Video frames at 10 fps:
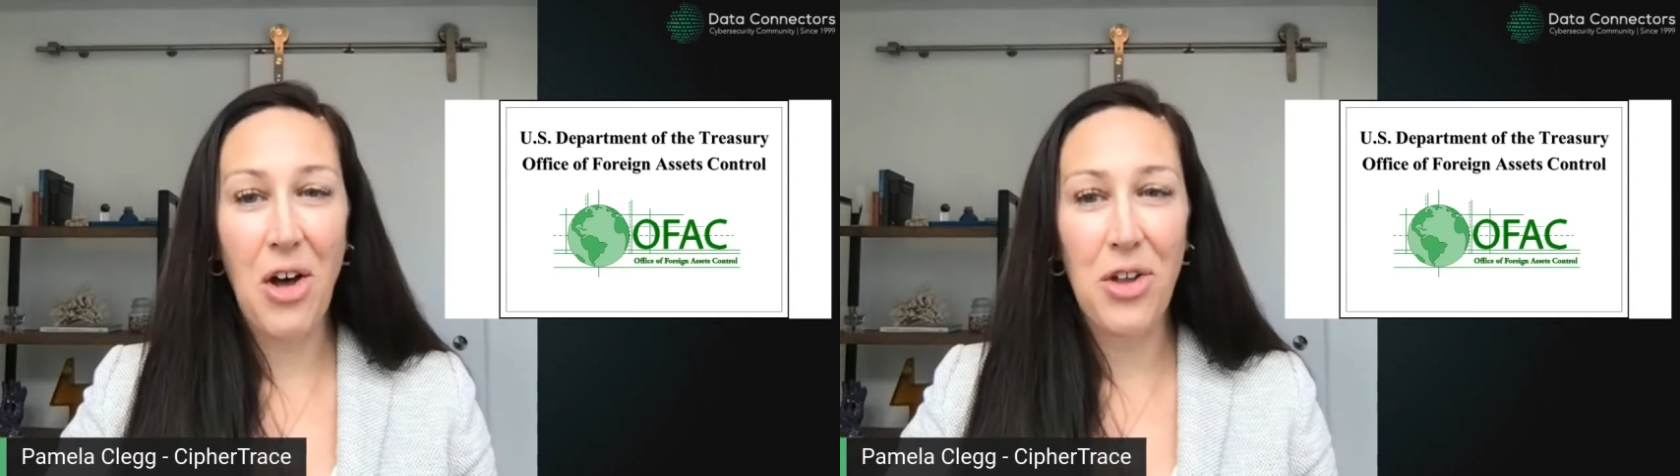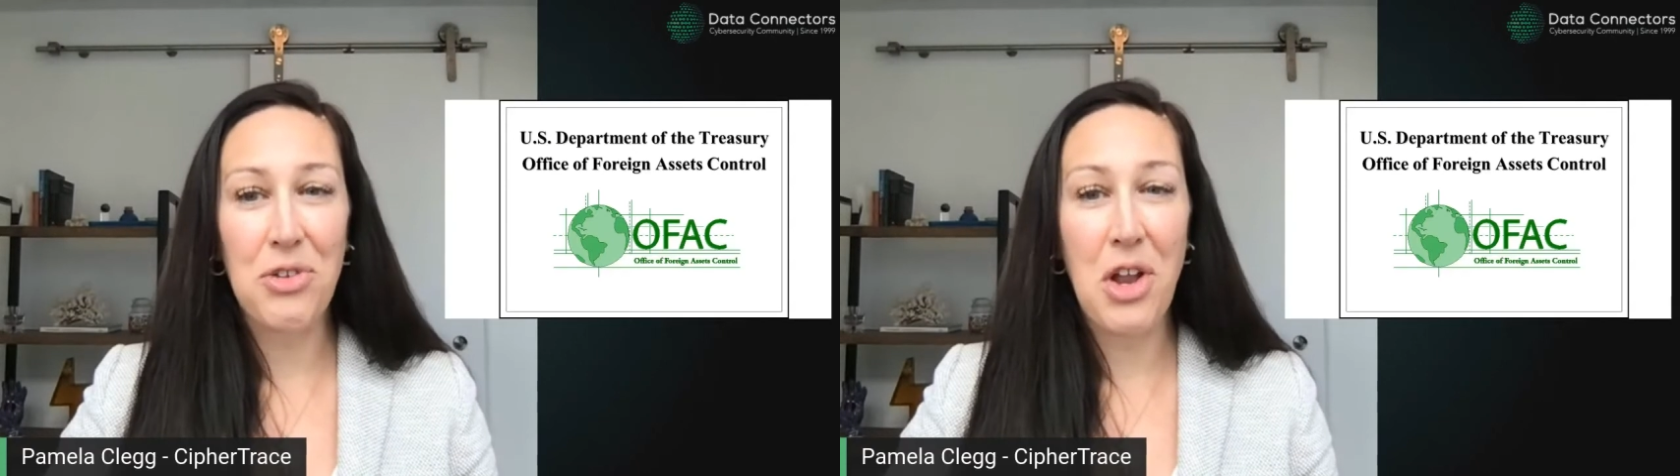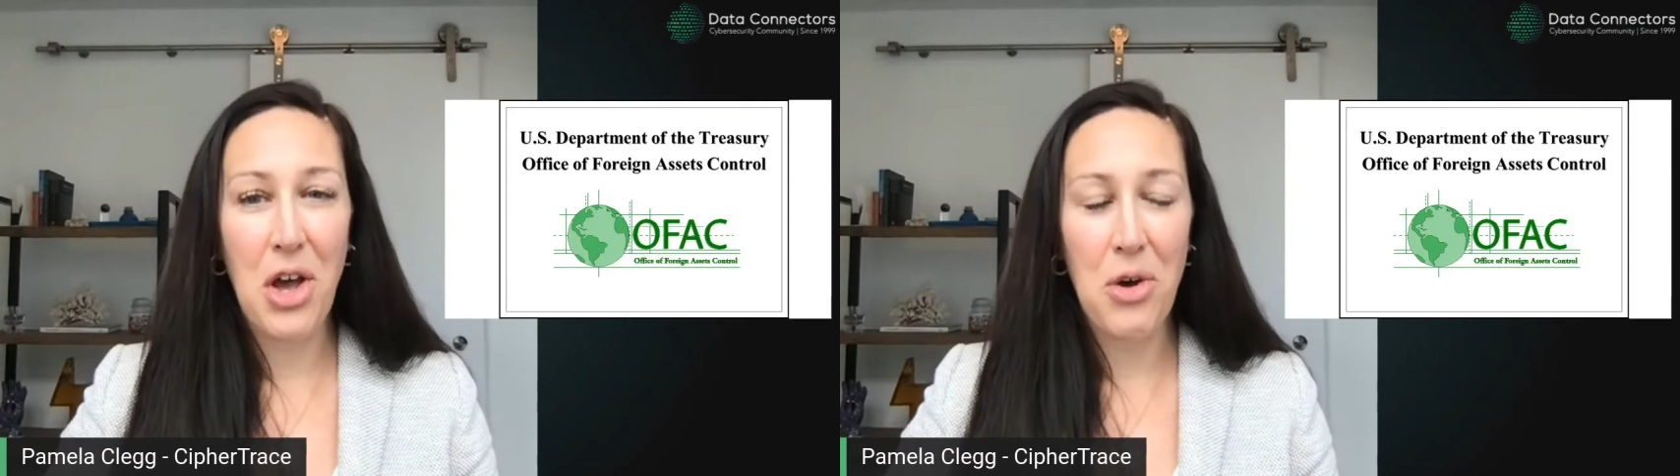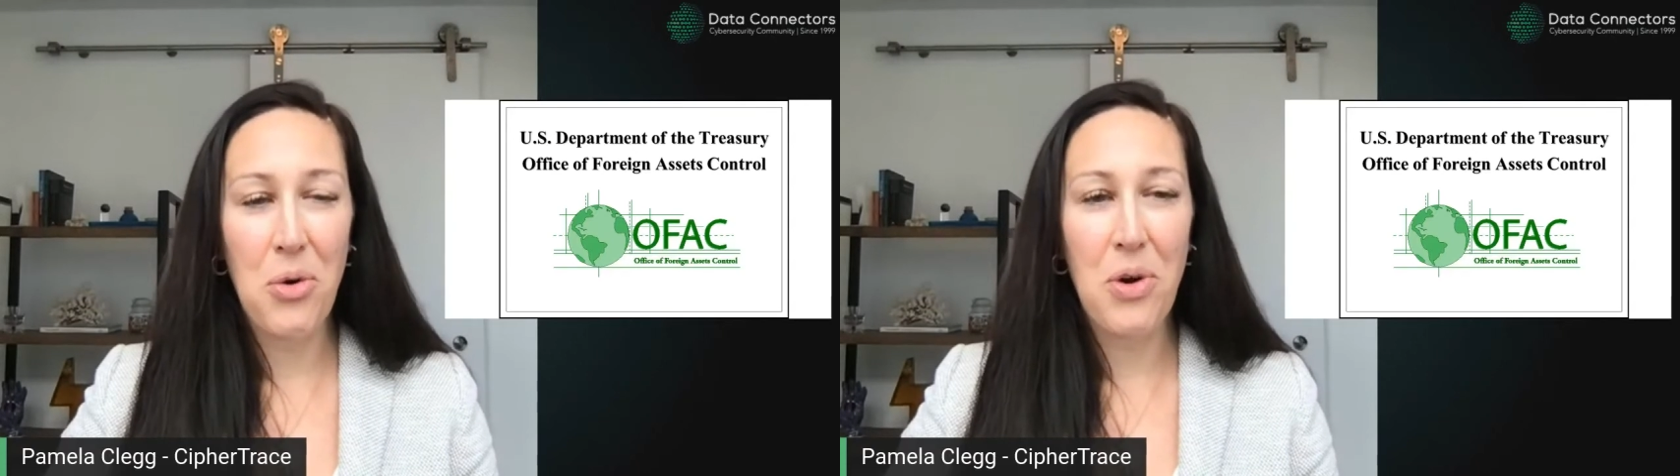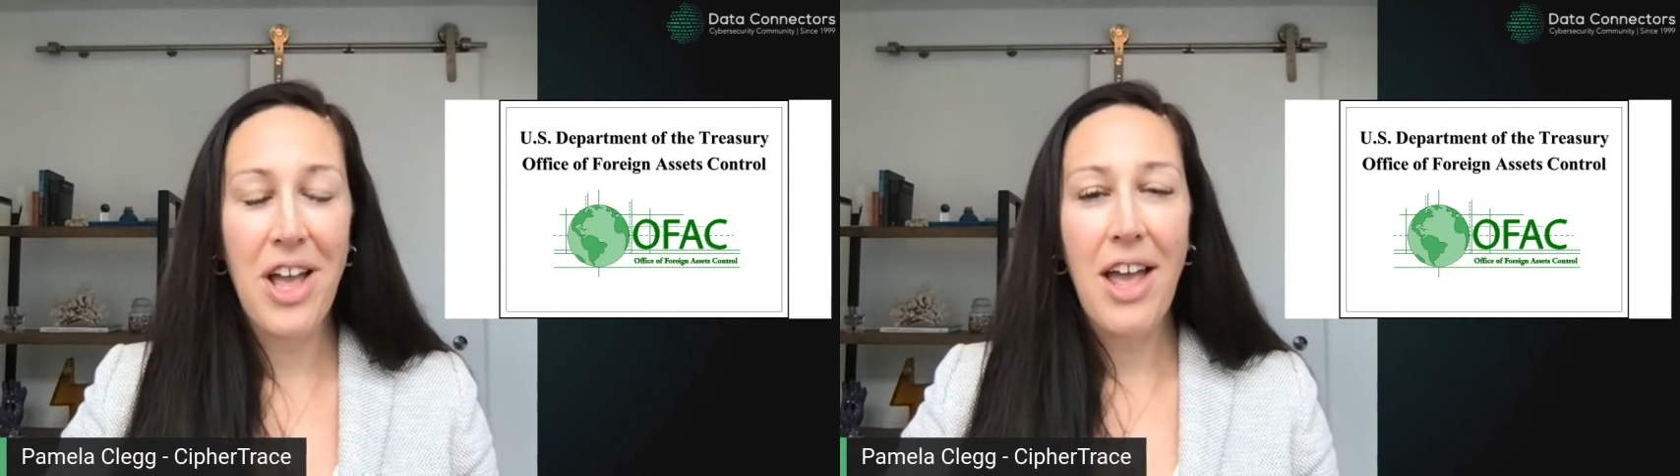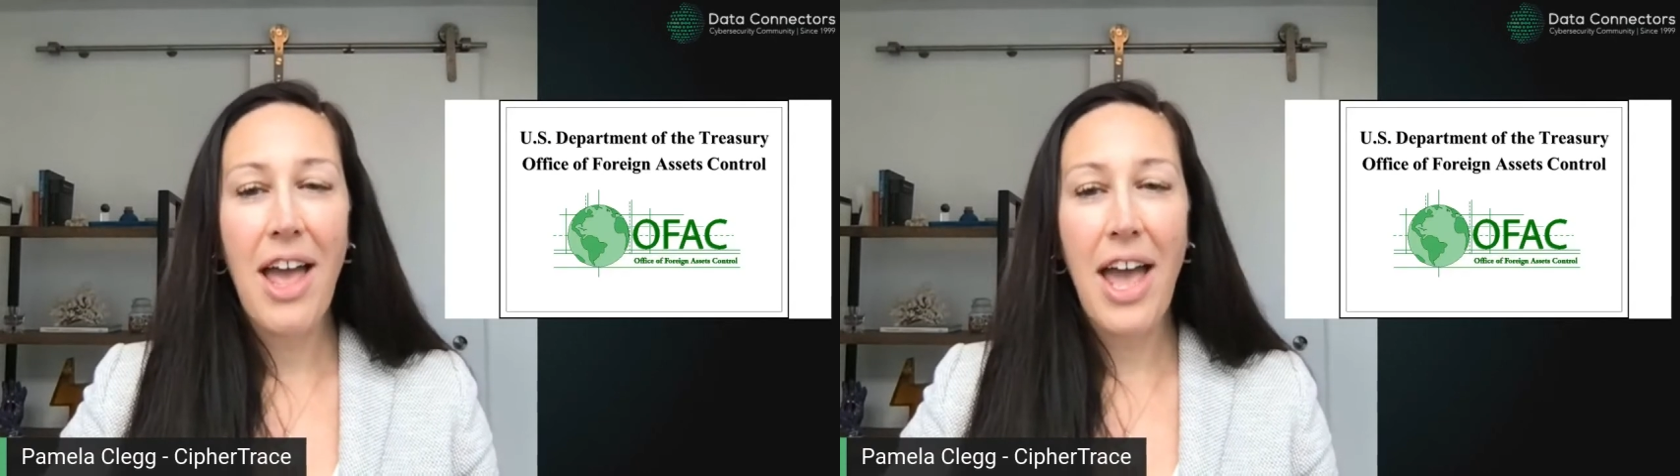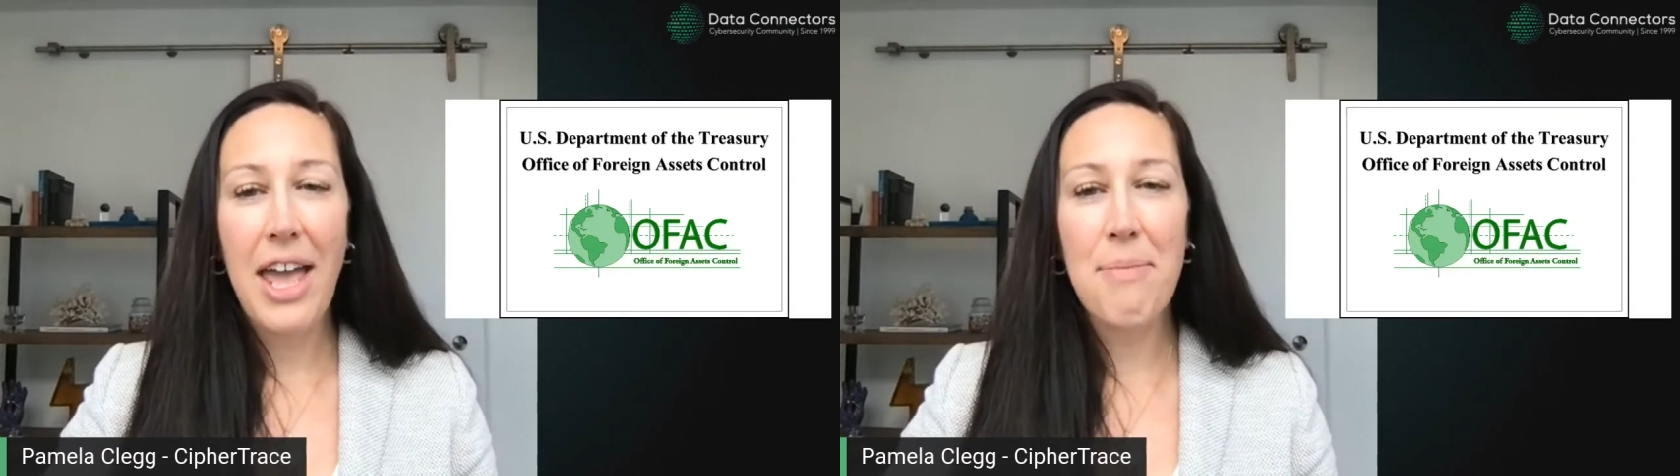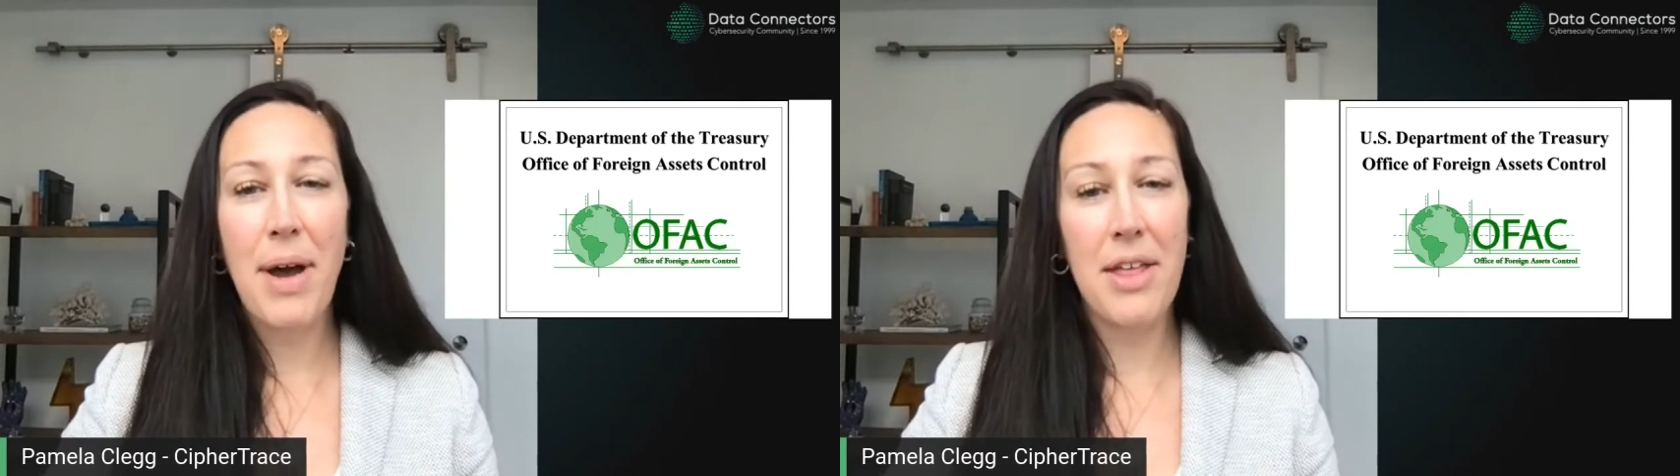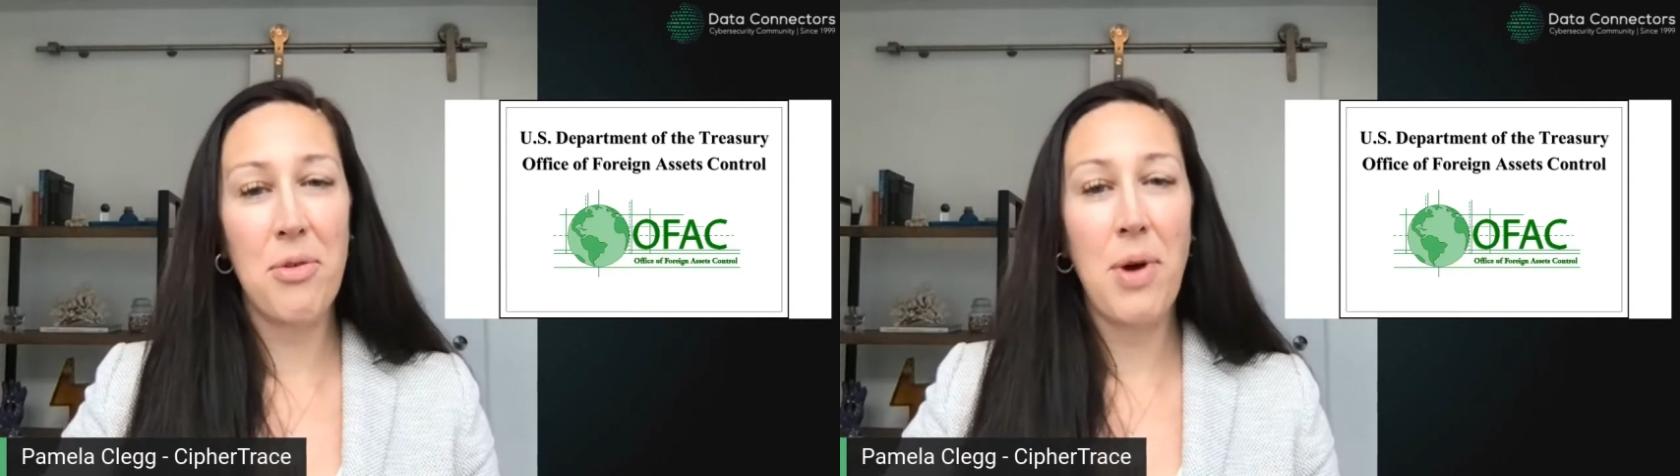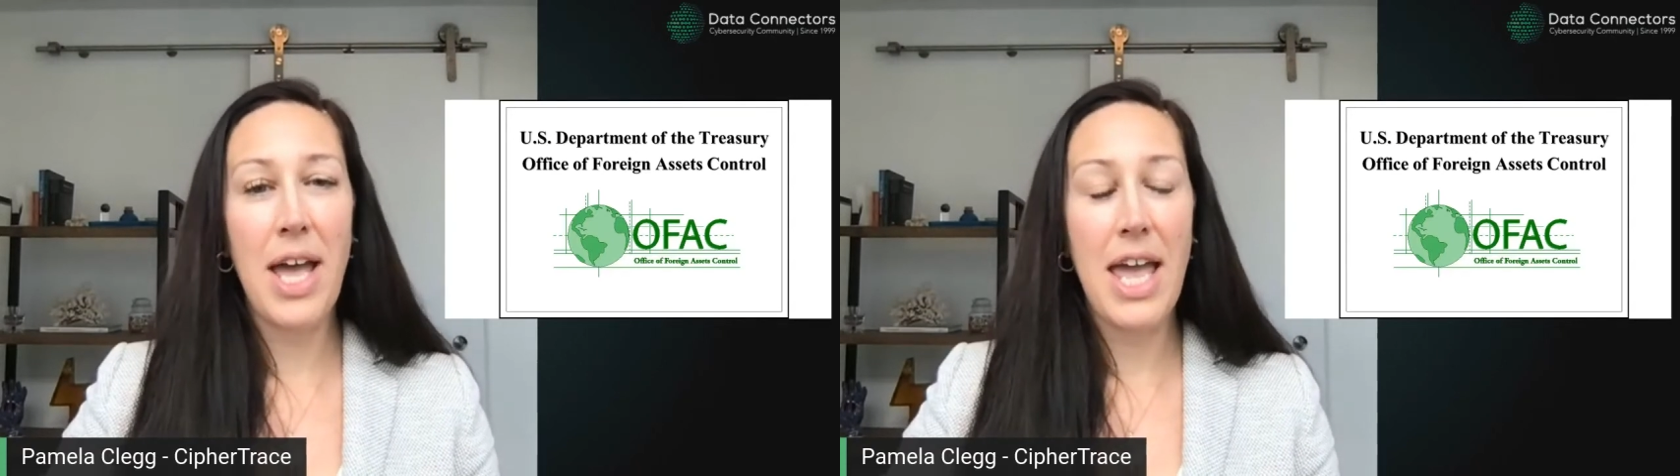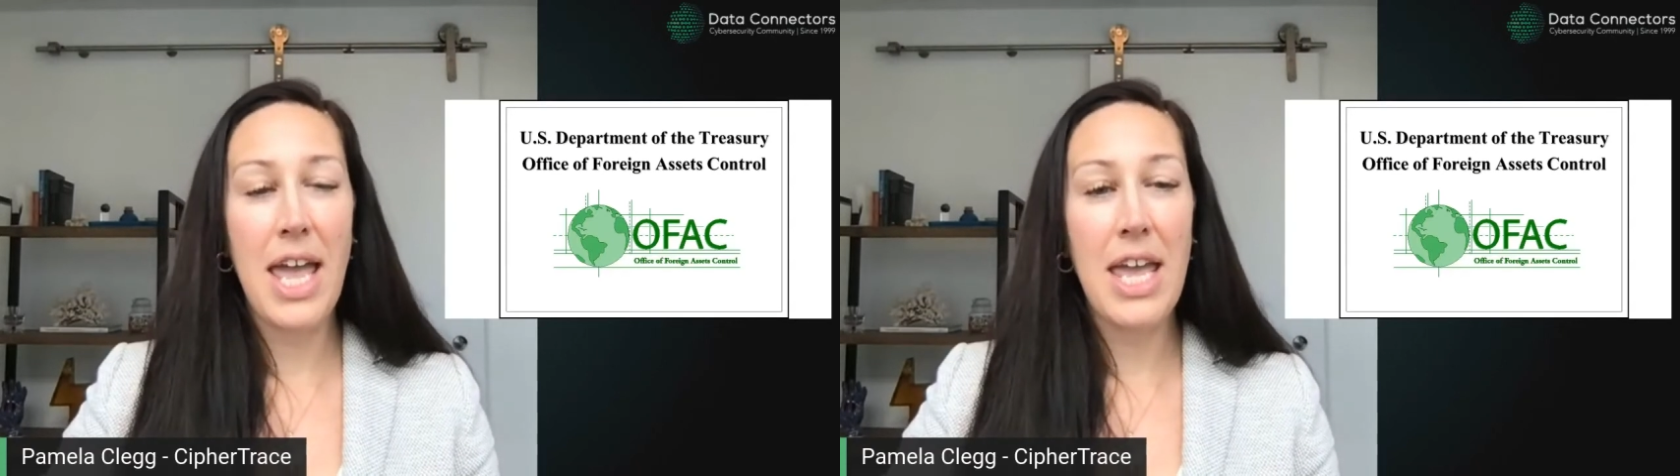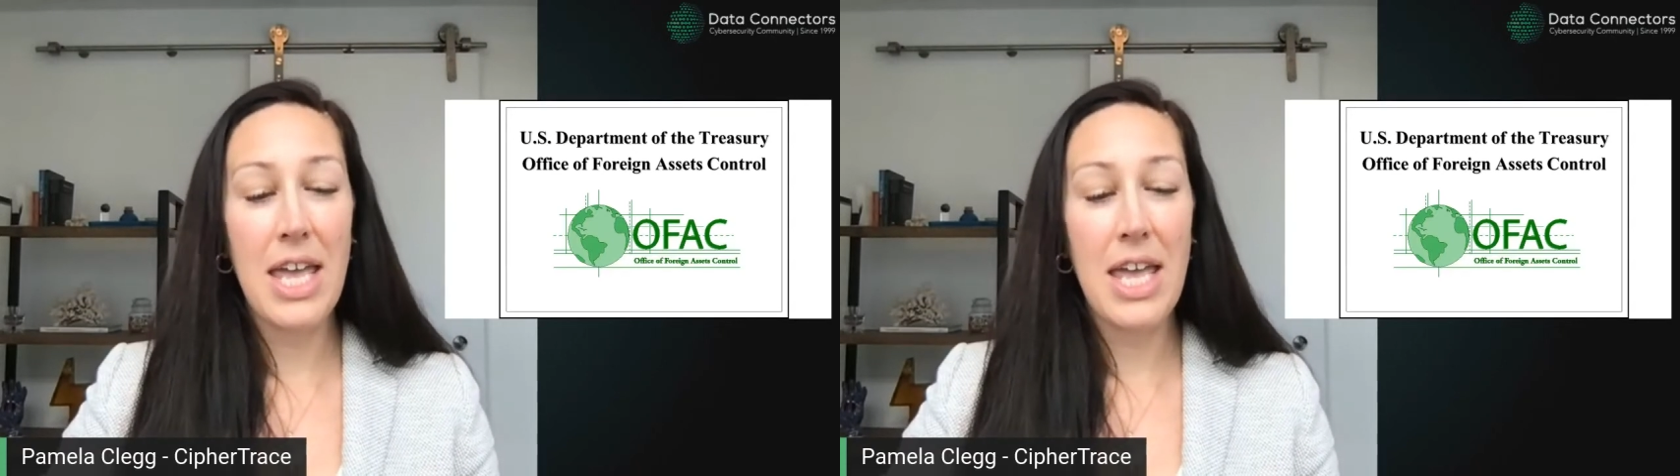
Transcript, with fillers: all know hey, by the way,